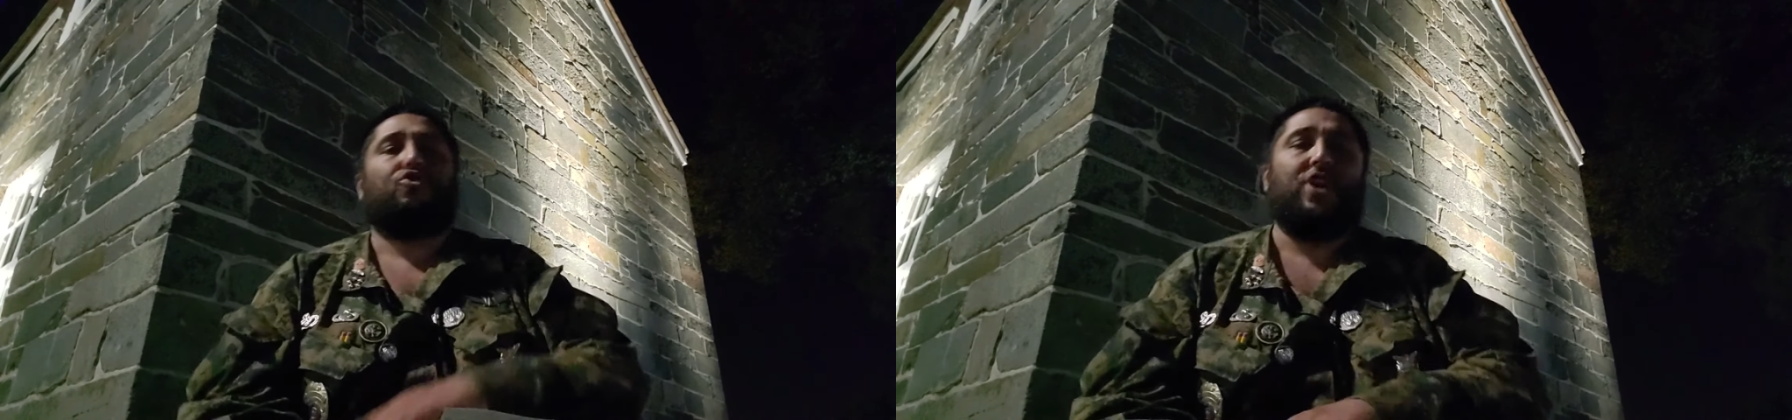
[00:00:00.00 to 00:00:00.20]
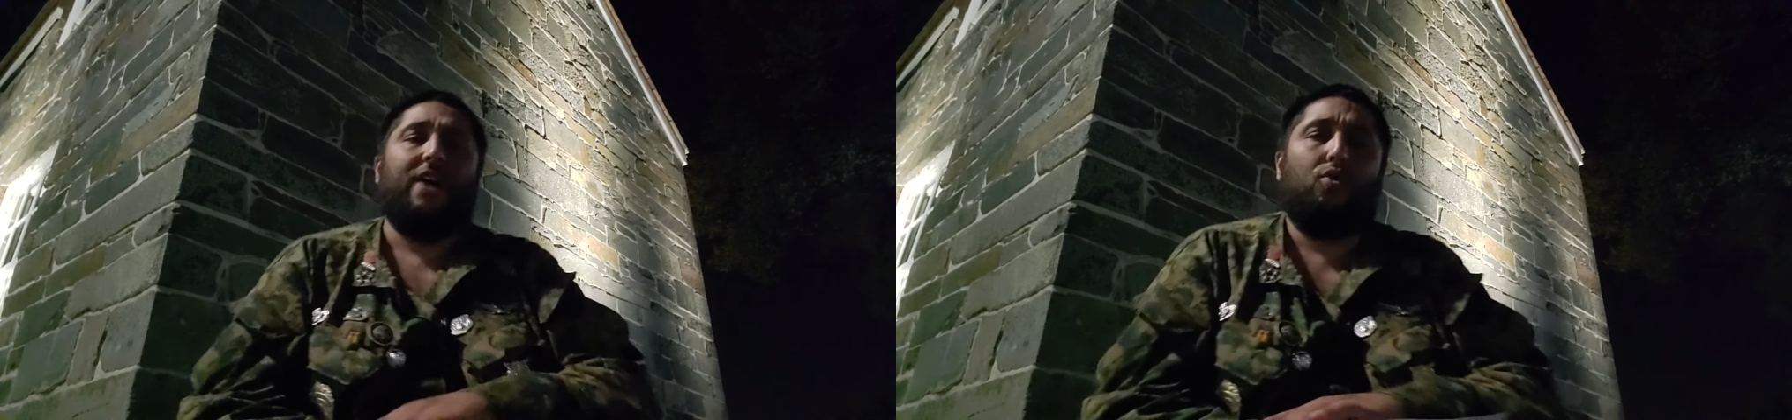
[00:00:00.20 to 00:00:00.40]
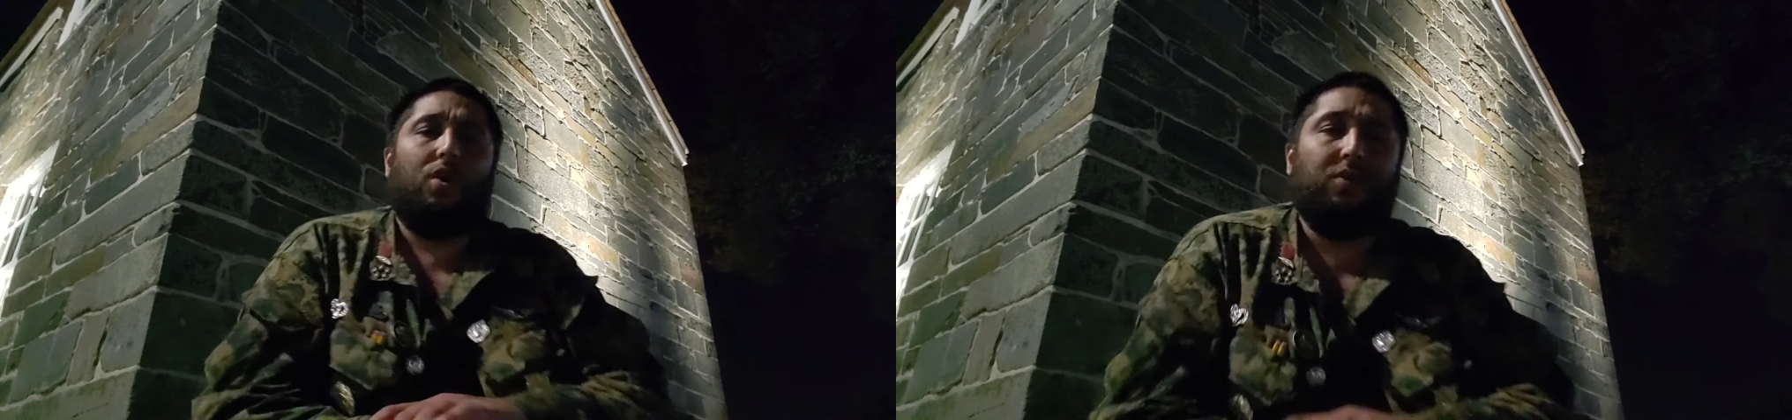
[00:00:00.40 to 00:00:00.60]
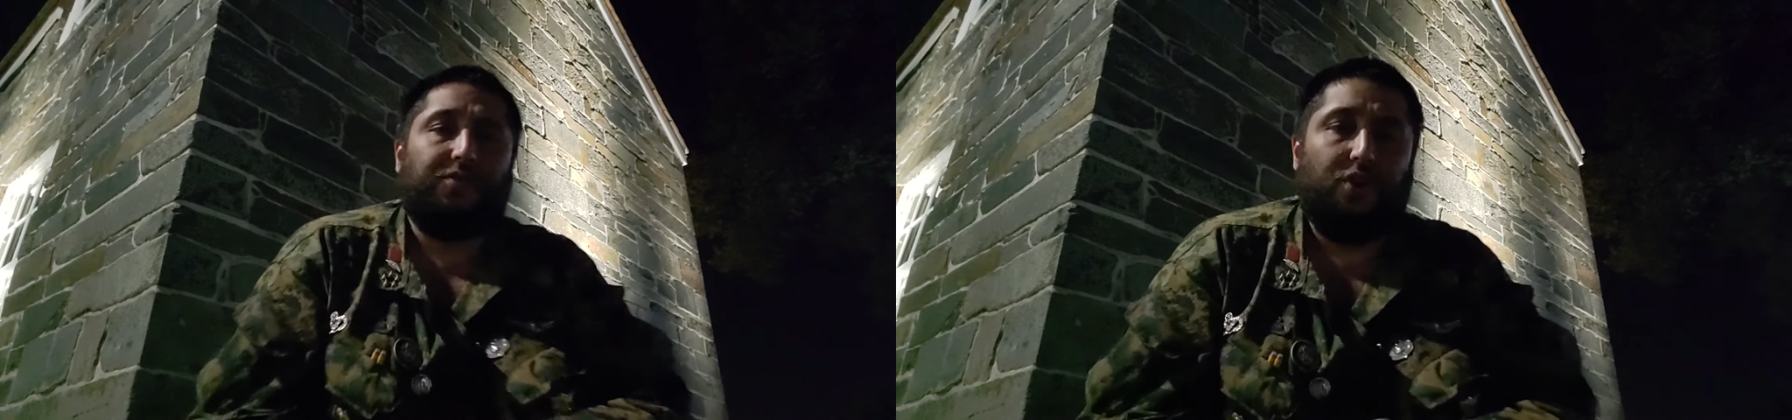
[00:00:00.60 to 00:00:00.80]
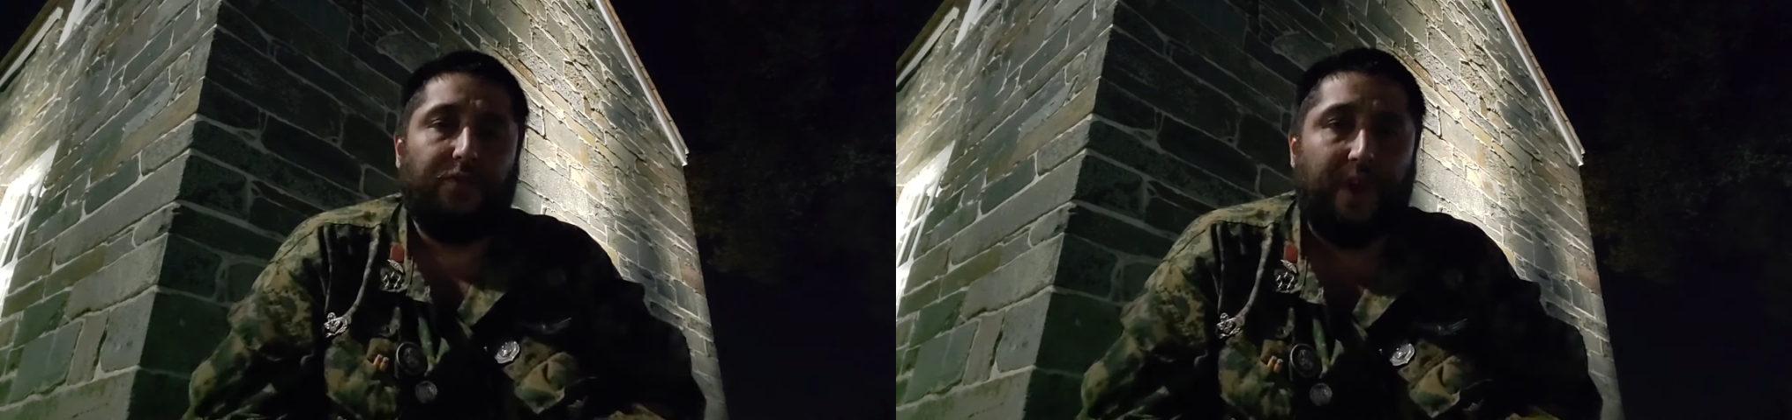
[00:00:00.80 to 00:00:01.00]
General was
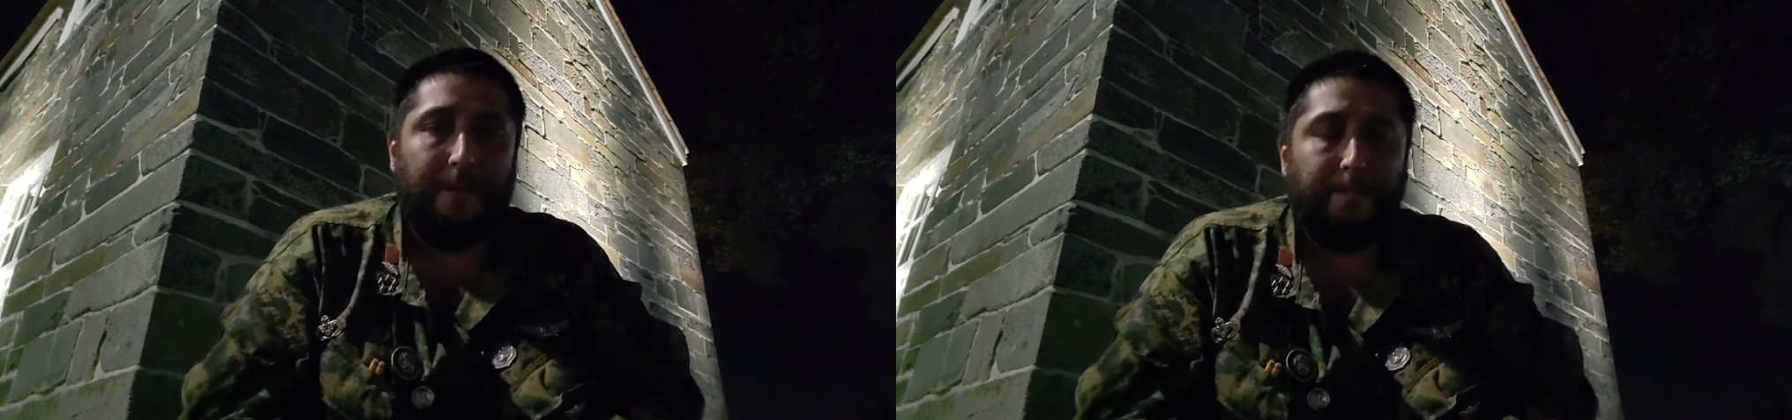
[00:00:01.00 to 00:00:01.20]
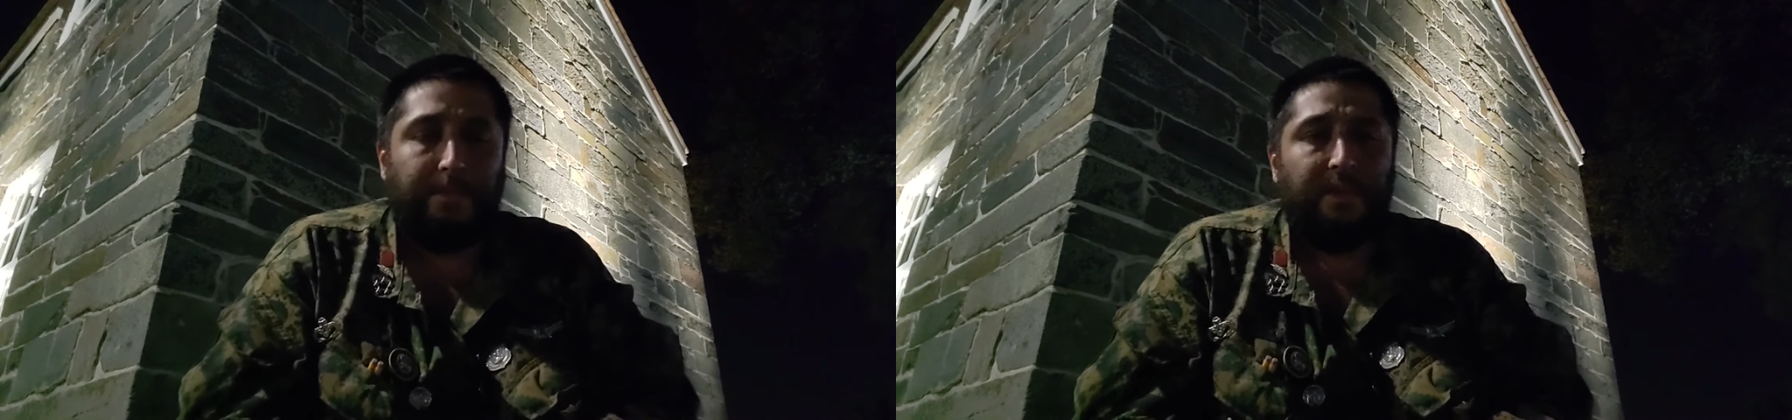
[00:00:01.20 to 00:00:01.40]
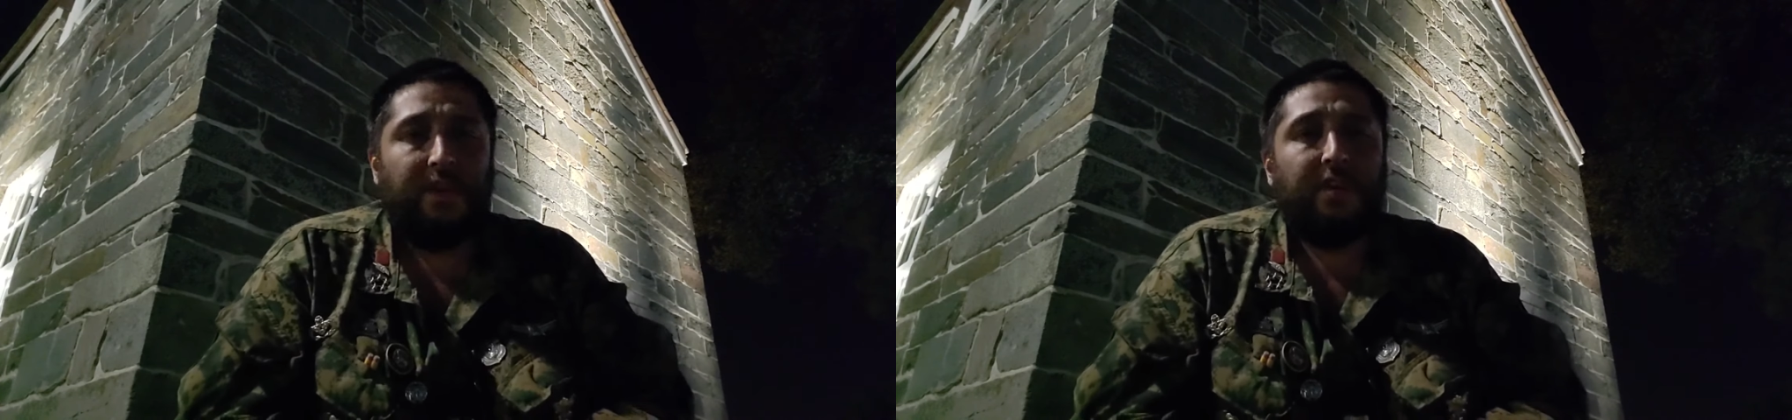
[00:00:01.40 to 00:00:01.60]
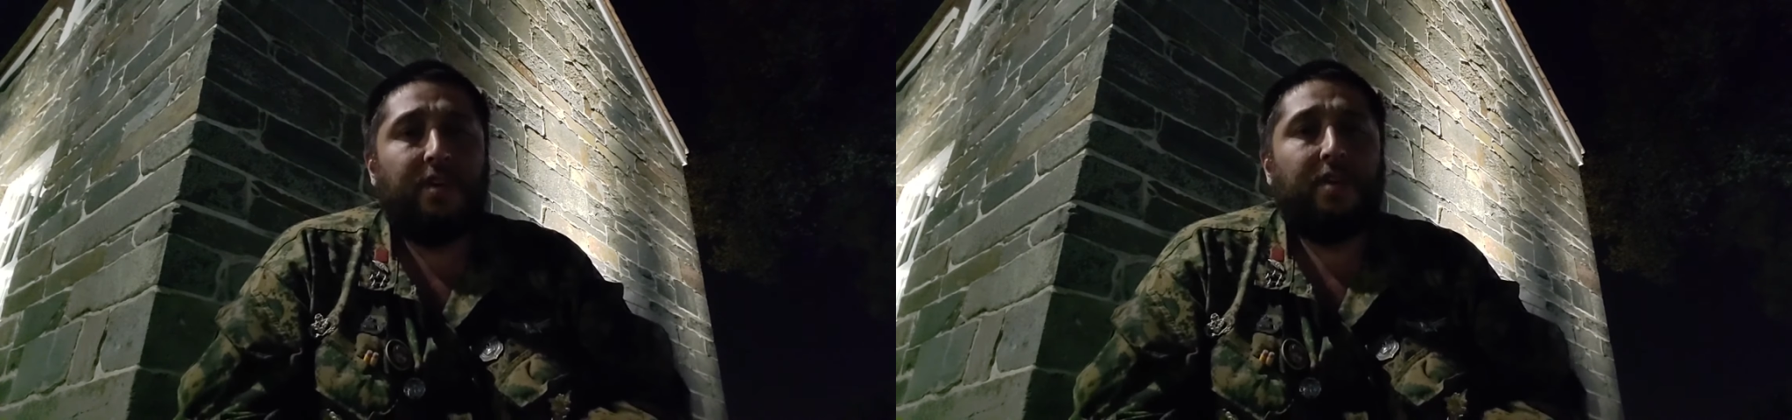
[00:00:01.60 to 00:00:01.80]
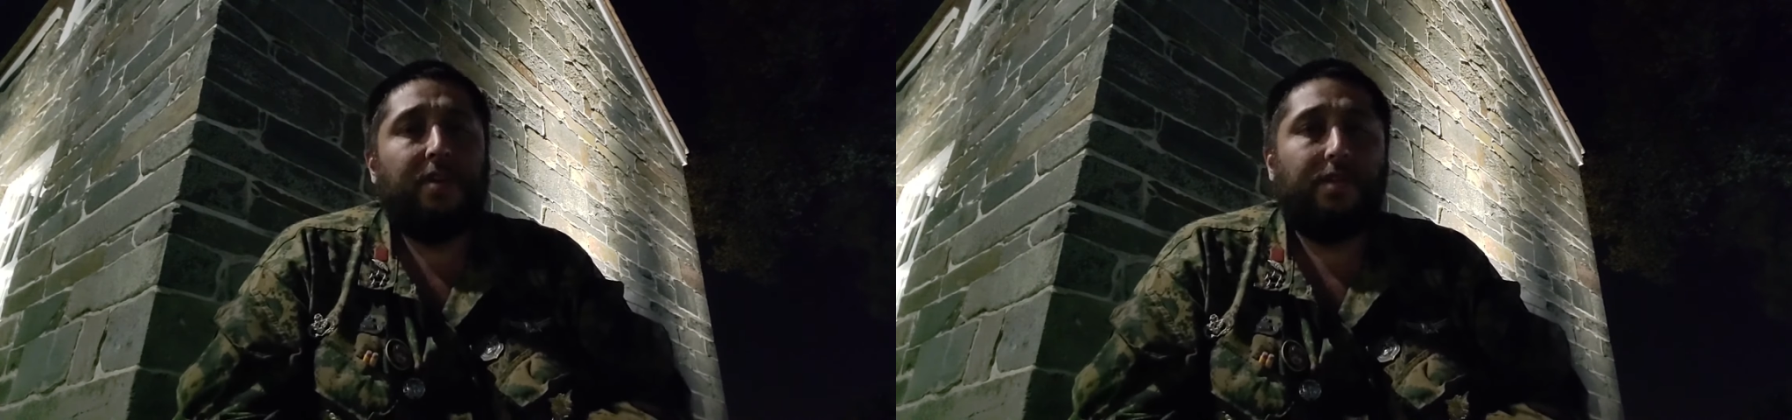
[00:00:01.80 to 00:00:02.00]
using.
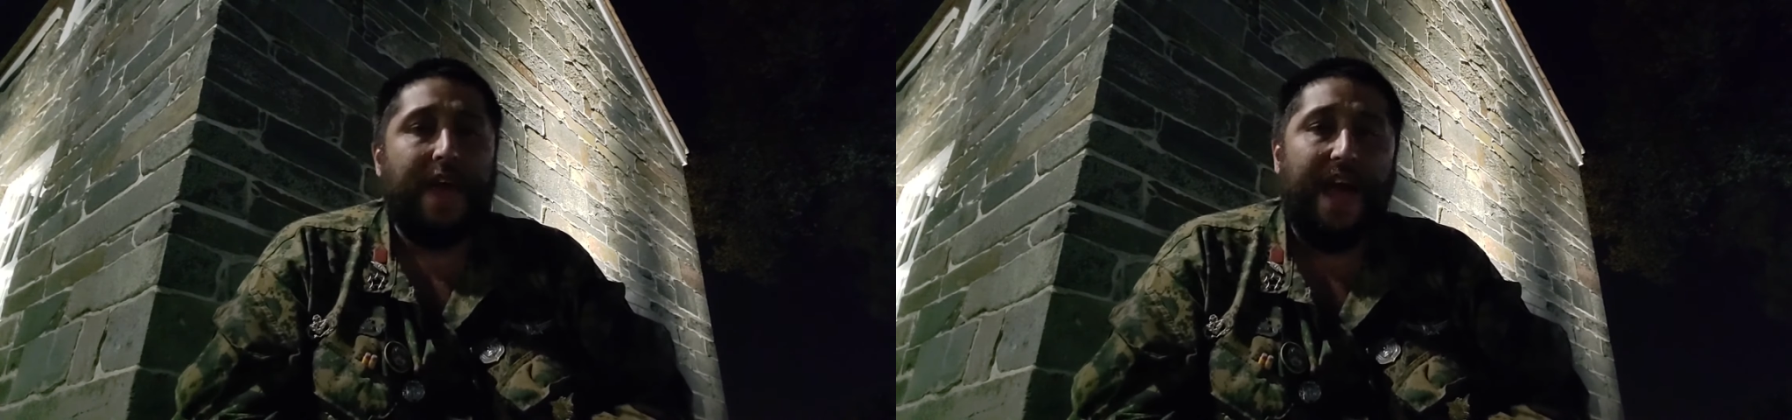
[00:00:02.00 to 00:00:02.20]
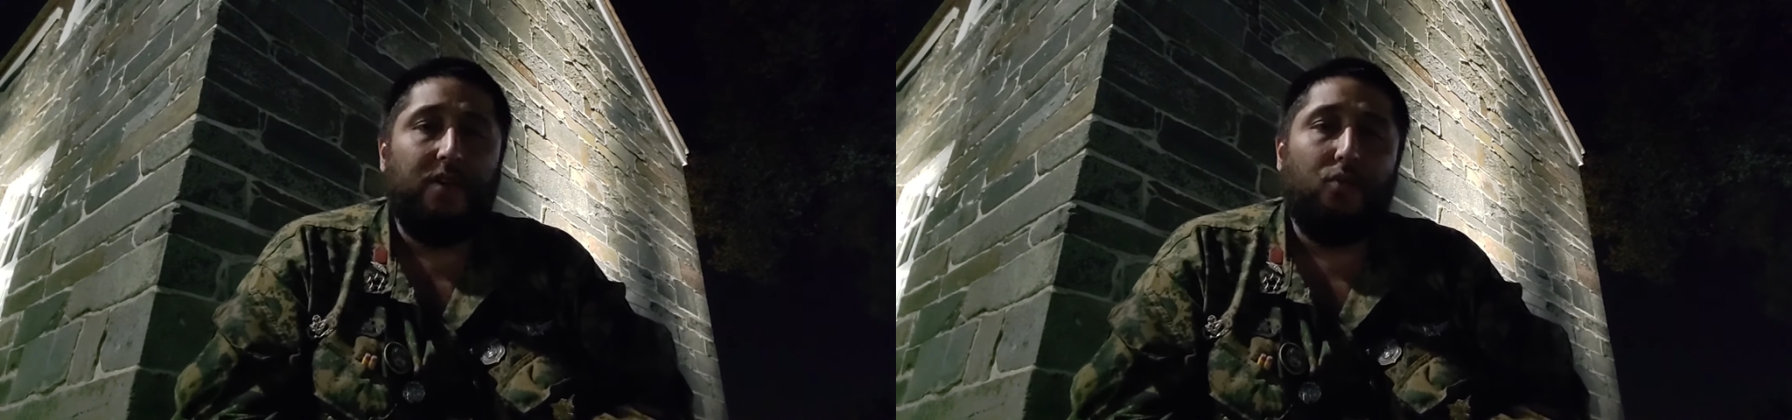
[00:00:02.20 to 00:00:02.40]
That